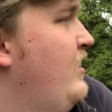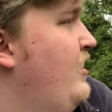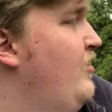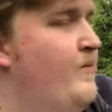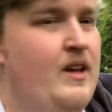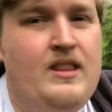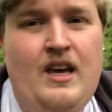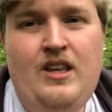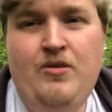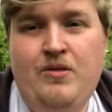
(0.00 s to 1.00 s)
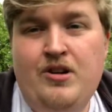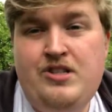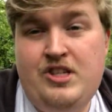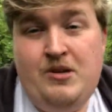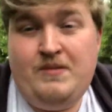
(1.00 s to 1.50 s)
you think that you've got a
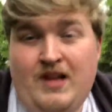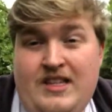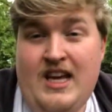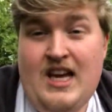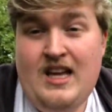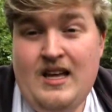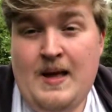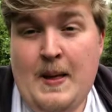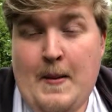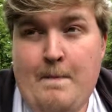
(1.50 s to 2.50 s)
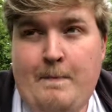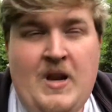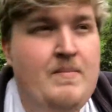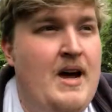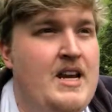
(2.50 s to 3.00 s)
stupid idea, but
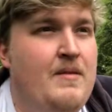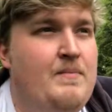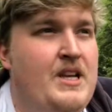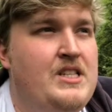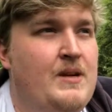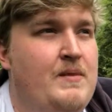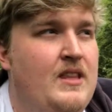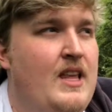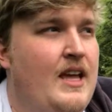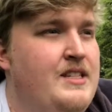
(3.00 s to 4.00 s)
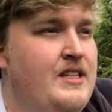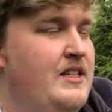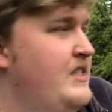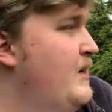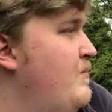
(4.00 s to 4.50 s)
it may not be something that
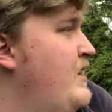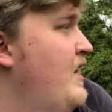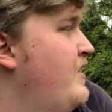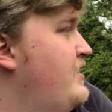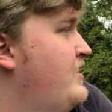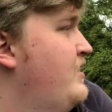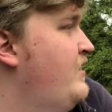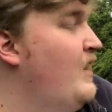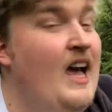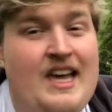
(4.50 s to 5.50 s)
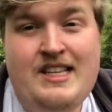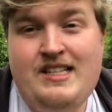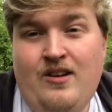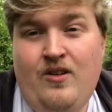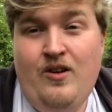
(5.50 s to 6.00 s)
someone else
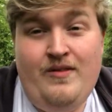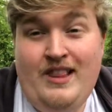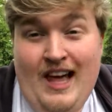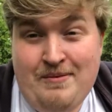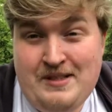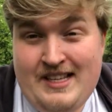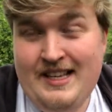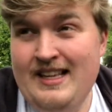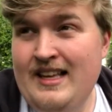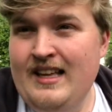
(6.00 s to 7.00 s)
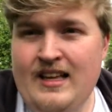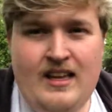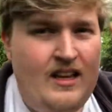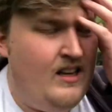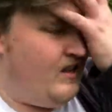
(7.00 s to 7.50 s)
likes or even loves,
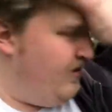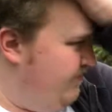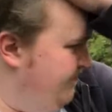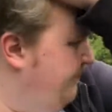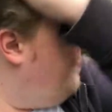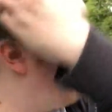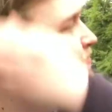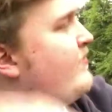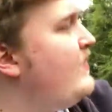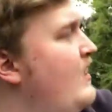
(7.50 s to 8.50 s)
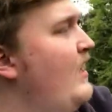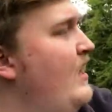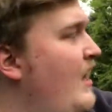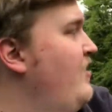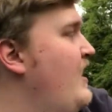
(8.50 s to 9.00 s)
you know.
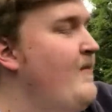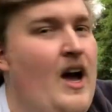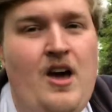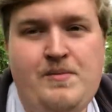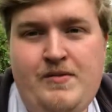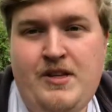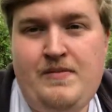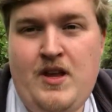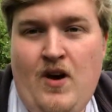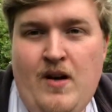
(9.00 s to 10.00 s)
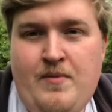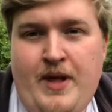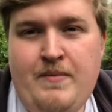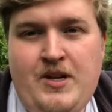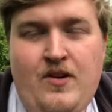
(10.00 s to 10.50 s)
I don't have high hopes for this video either, but
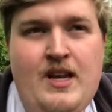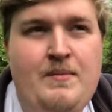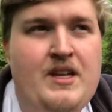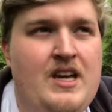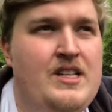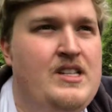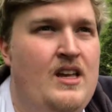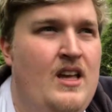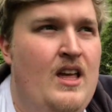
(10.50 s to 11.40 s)
I'm doing it because